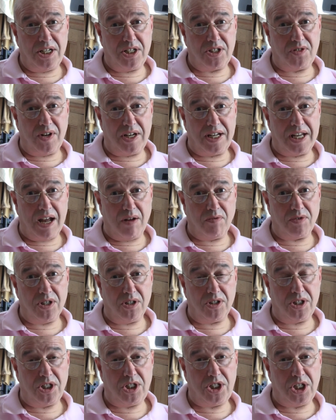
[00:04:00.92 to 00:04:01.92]
District
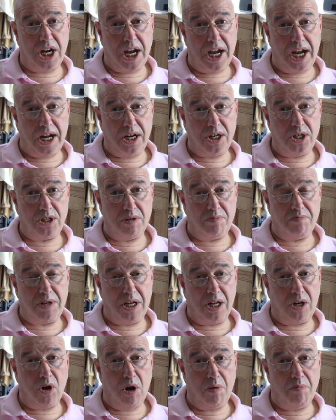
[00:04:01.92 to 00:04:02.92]
Council to change and
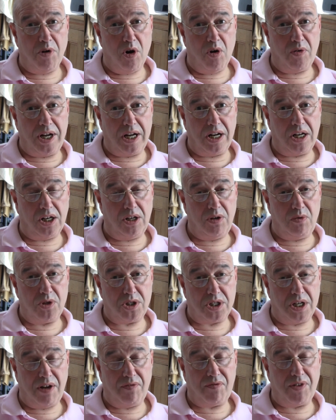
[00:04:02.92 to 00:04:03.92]
be a lot more
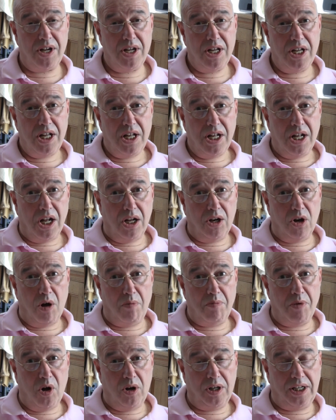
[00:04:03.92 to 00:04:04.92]
inclusive, a
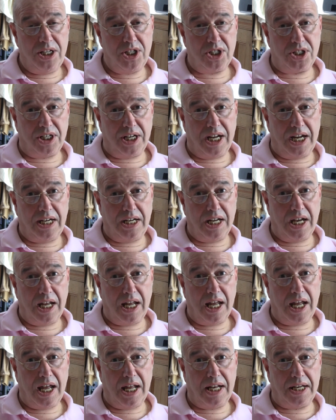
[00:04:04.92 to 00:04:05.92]
lot more listening
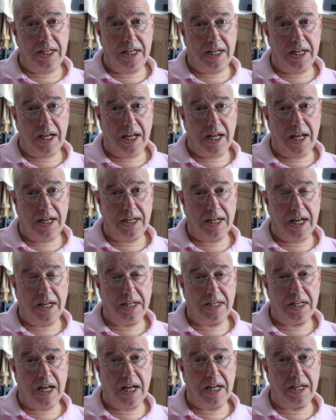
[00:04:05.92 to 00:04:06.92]
and, uh, and,
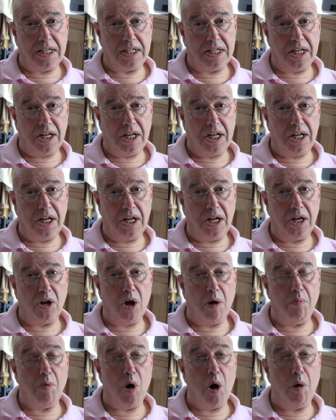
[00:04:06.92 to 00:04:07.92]
and, and uh, a
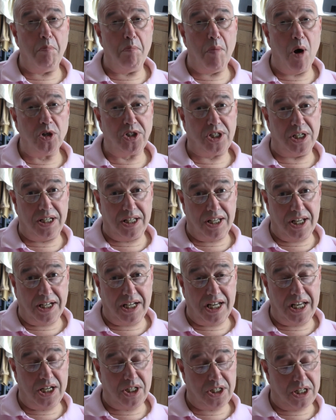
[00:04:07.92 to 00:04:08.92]
lot more modern than
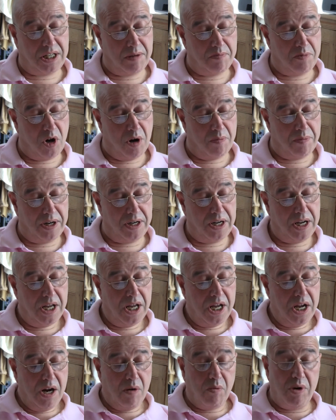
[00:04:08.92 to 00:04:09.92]
it is at the moment.
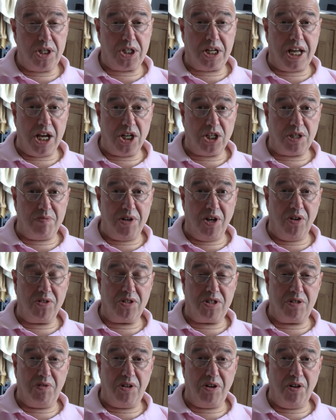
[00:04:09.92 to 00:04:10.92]
Which gets me on
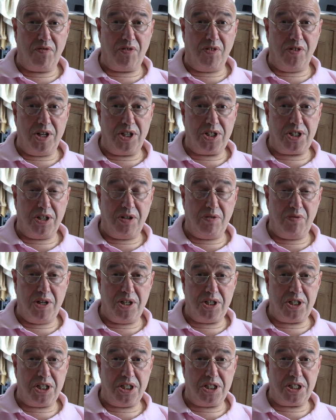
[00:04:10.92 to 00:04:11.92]
to another issue,
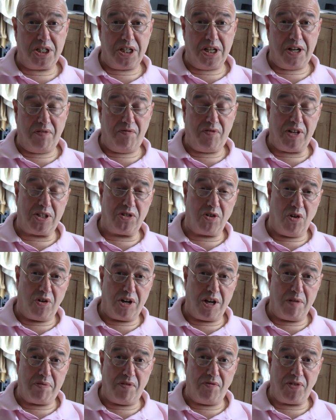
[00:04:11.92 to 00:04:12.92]
which is uh,
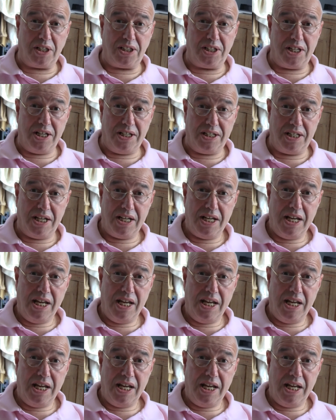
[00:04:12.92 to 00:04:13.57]
Victoria Pavilion.